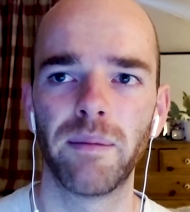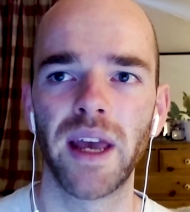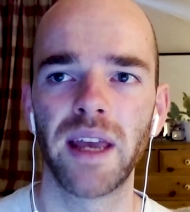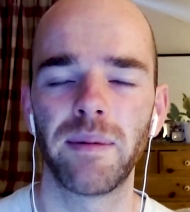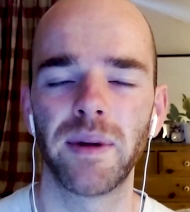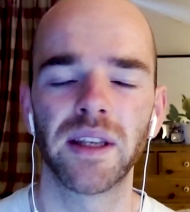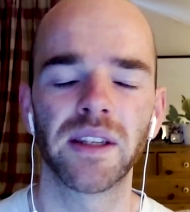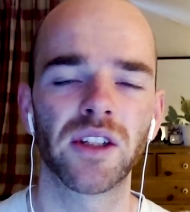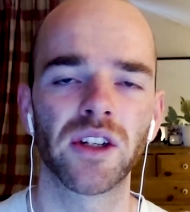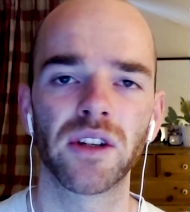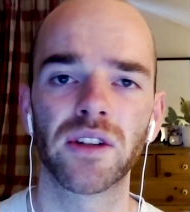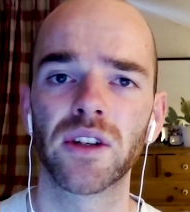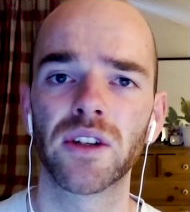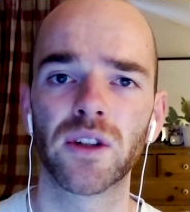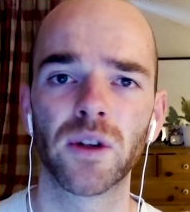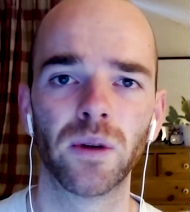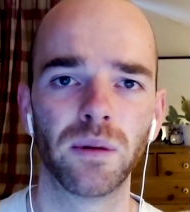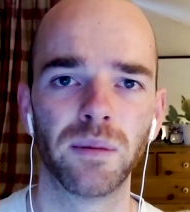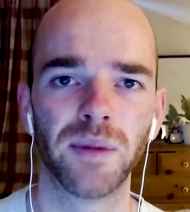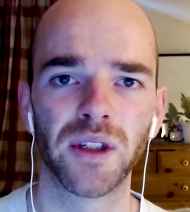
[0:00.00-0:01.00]
Maybe it's just a
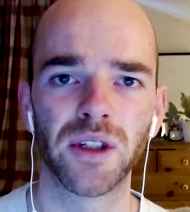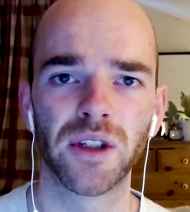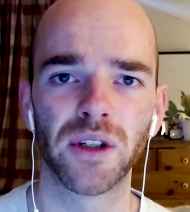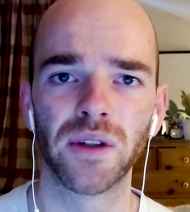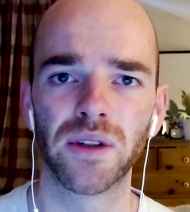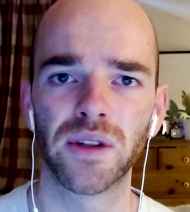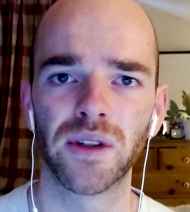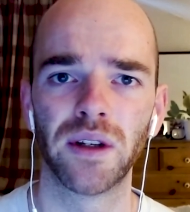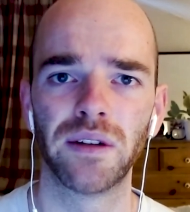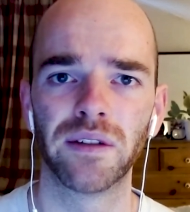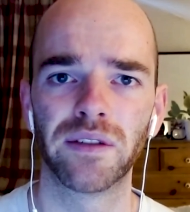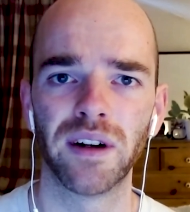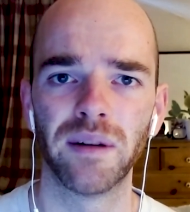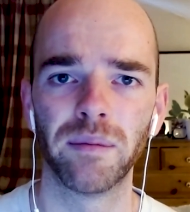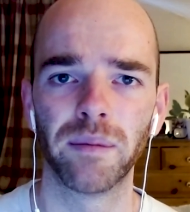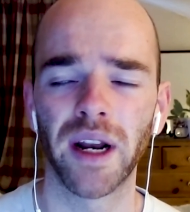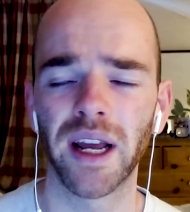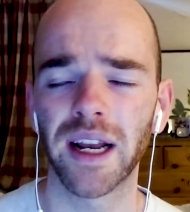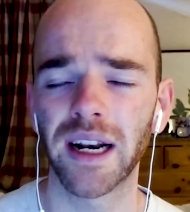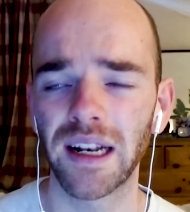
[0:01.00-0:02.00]
tournament too soon for
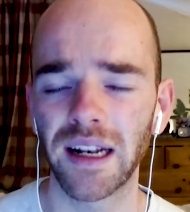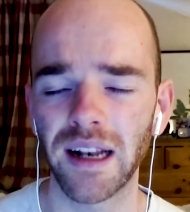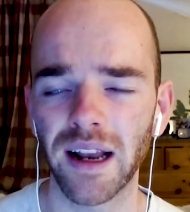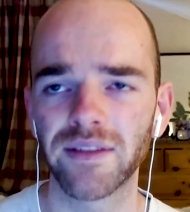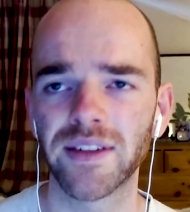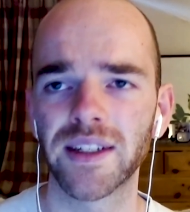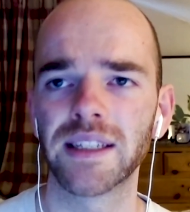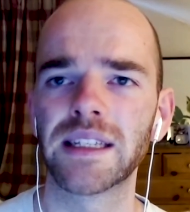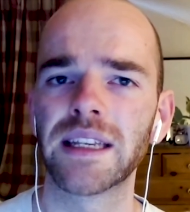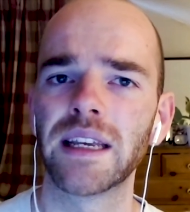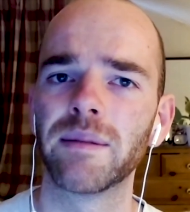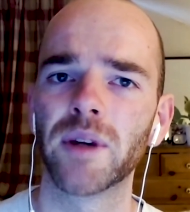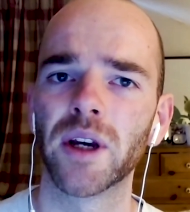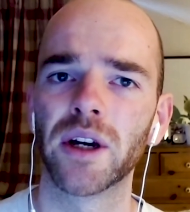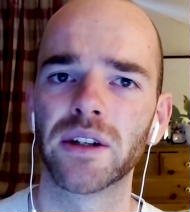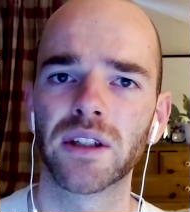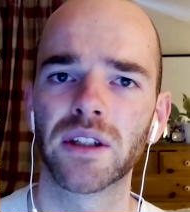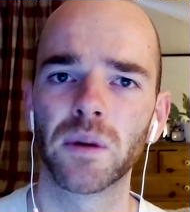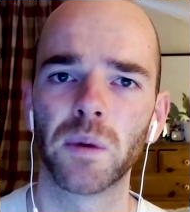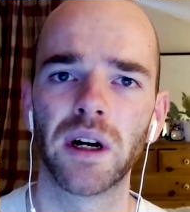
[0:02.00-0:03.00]
him, but I'd love to see him
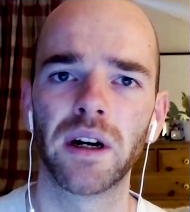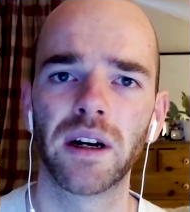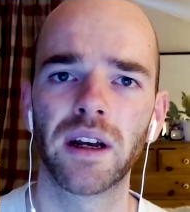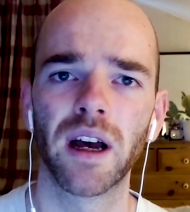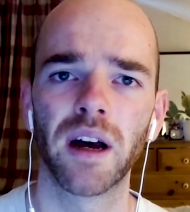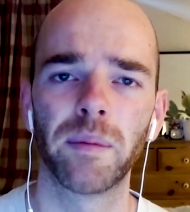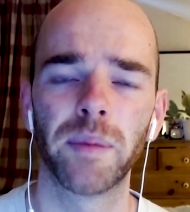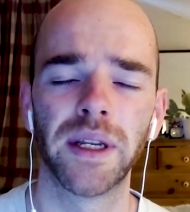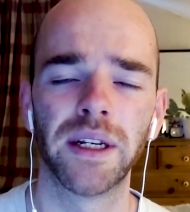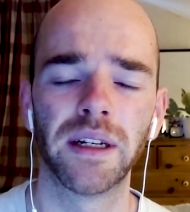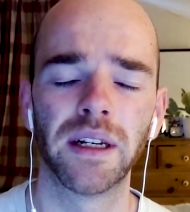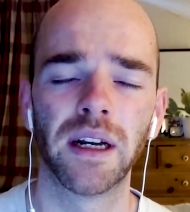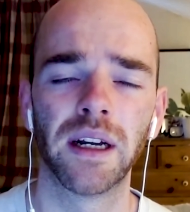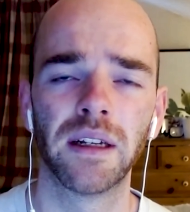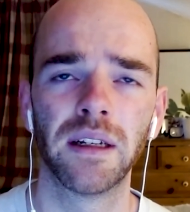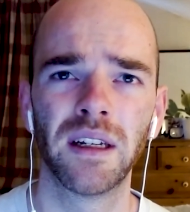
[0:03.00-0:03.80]
go to the World Cup in